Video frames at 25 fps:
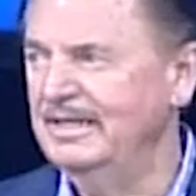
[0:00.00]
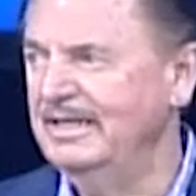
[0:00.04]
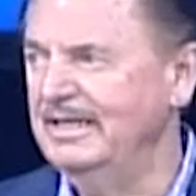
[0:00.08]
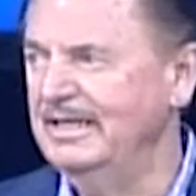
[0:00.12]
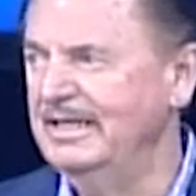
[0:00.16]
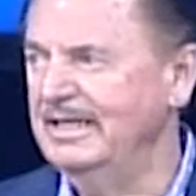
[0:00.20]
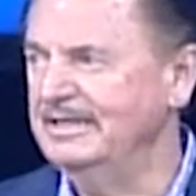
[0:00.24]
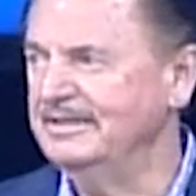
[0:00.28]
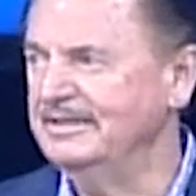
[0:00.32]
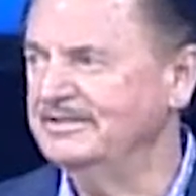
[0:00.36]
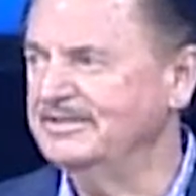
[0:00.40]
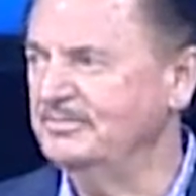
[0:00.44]

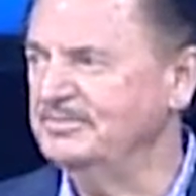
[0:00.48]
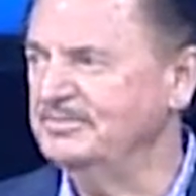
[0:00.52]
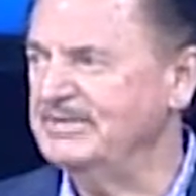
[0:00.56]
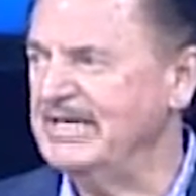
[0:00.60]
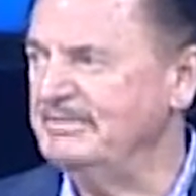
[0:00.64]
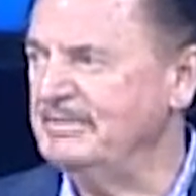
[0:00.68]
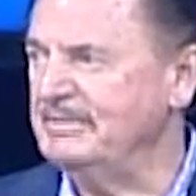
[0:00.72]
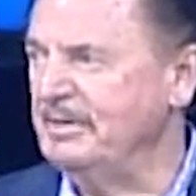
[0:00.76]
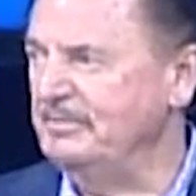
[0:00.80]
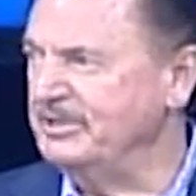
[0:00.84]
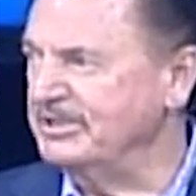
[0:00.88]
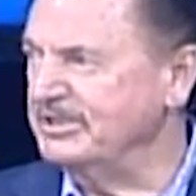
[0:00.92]
And
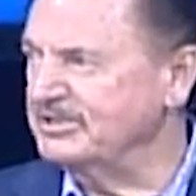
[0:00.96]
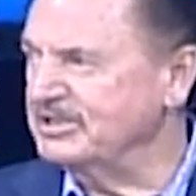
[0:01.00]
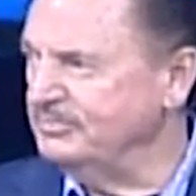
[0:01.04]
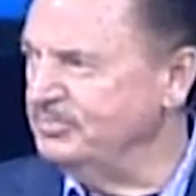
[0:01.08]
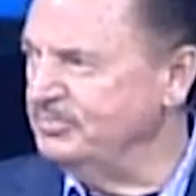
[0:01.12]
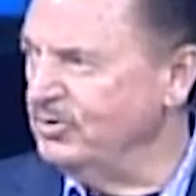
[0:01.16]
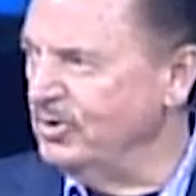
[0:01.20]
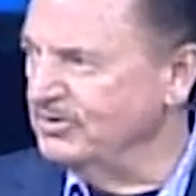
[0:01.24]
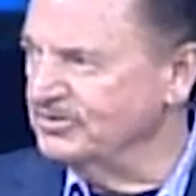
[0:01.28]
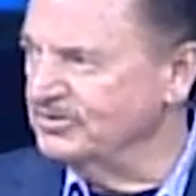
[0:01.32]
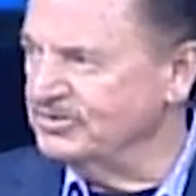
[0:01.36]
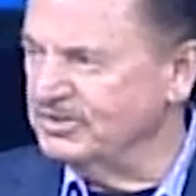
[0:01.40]
sometimes I'm
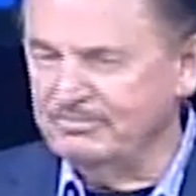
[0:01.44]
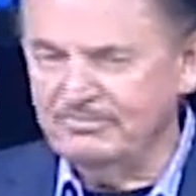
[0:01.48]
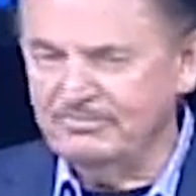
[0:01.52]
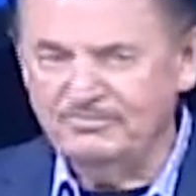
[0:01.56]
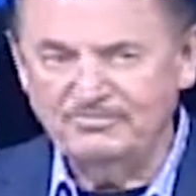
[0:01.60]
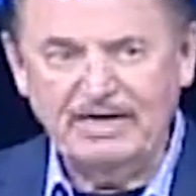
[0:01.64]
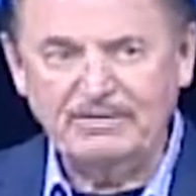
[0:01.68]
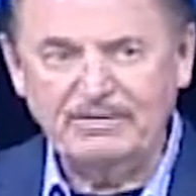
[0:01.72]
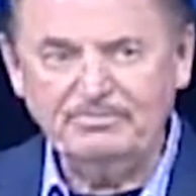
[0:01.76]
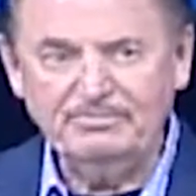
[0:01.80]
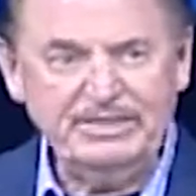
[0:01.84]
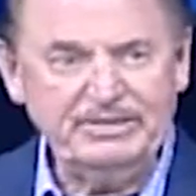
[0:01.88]
disappointed in some of
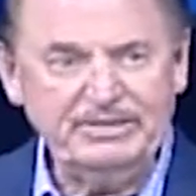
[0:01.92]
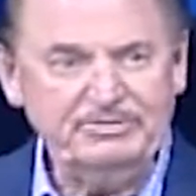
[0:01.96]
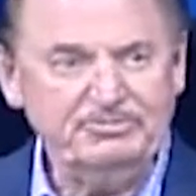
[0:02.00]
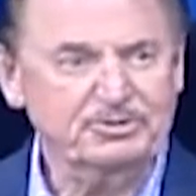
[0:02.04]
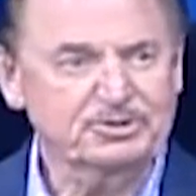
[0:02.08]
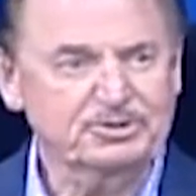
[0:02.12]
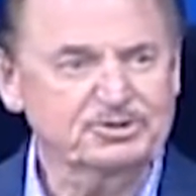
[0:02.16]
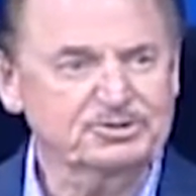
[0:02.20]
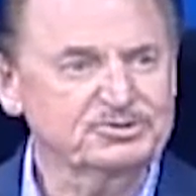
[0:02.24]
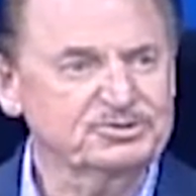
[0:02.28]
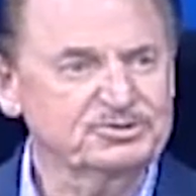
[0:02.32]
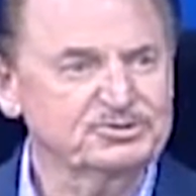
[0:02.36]
our
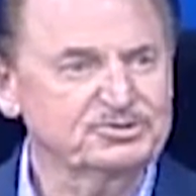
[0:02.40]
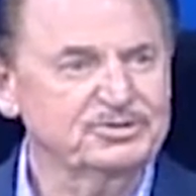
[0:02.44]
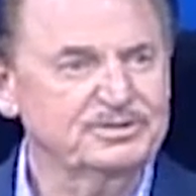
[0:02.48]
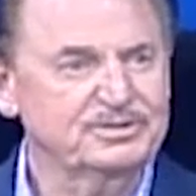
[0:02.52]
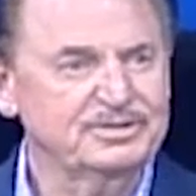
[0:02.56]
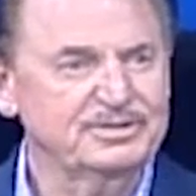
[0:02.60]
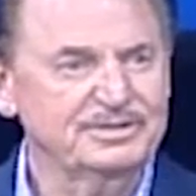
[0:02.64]
members.